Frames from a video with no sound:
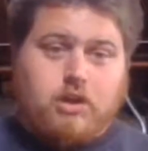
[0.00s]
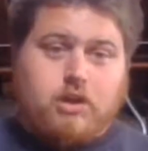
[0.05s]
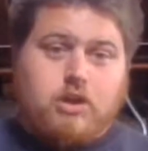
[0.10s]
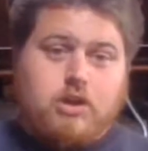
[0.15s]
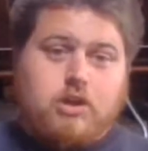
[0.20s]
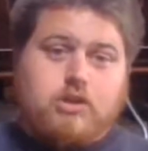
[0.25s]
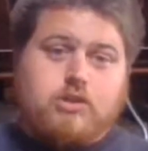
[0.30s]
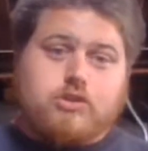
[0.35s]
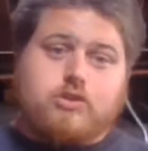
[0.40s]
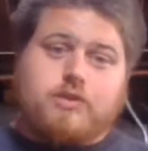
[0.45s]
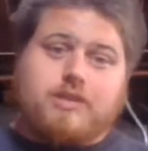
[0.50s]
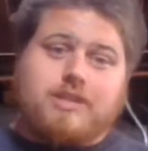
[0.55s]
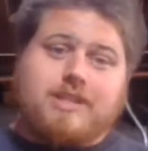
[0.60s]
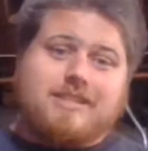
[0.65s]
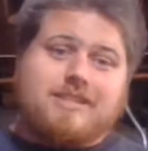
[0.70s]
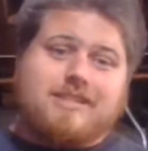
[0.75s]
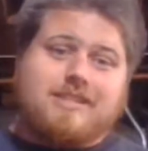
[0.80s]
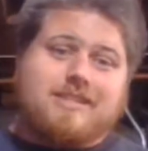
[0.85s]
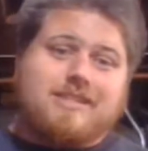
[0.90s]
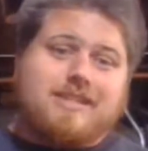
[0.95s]
So
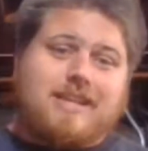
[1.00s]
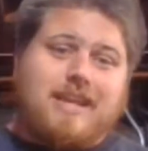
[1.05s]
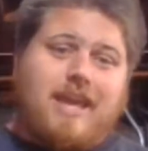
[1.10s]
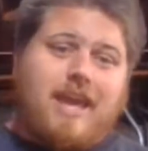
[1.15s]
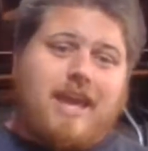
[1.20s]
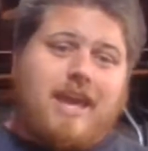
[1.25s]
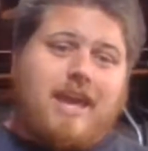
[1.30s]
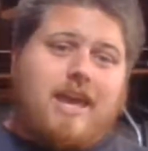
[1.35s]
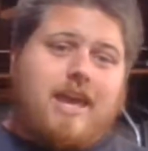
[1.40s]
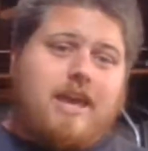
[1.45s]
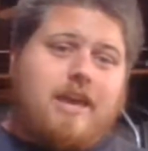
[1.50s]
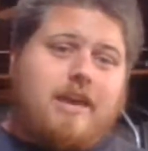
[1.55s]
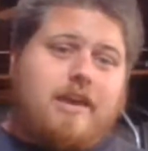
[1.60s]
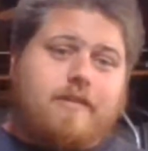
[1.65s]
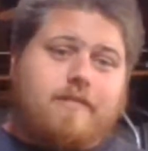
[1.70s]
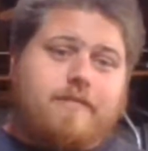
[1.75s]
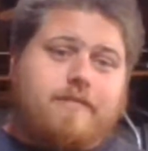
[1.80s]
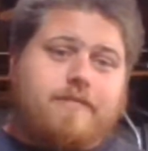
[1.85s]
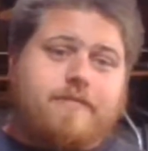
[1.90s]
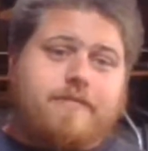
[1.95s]
this is a
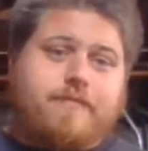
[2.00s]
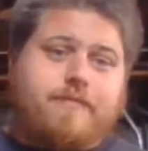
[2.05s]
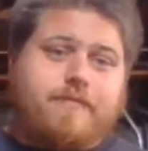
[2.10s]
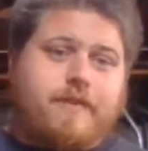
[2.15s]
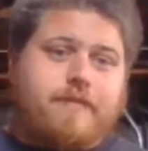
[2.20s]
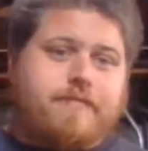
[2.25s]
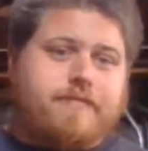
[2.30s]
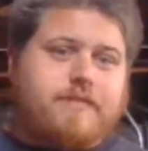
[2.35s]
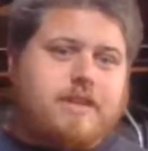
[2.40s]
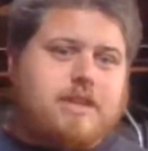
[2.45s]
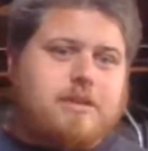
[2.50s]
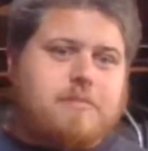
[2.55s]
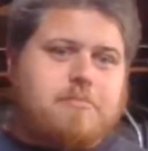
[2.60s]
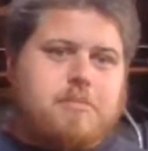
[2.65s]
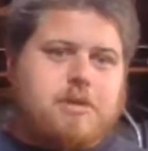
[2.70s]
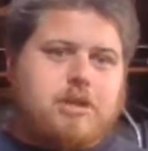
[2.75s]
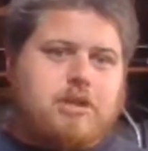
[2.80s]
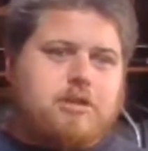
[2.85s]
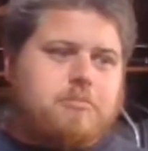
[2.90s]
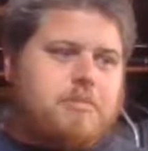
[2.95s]
50
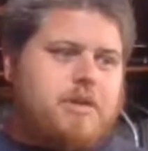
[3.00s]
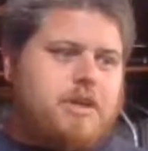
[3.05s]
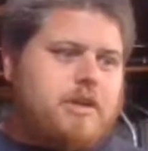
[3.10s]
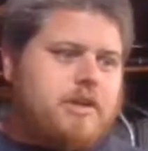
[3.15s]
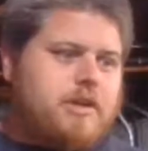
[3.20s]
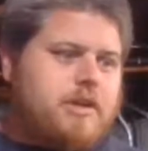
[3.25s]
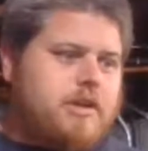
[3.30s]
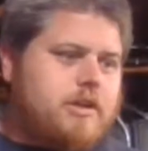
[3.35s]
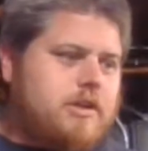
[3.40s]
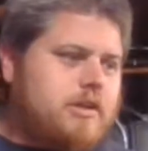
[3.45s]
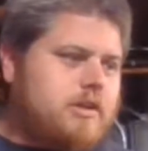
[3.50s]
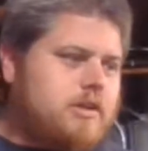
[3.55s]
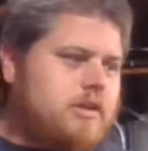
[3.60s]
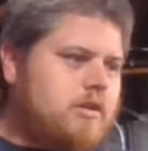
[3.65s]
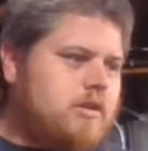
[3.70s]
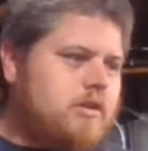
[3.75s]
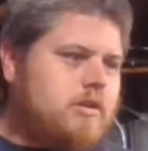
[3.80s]
millimeter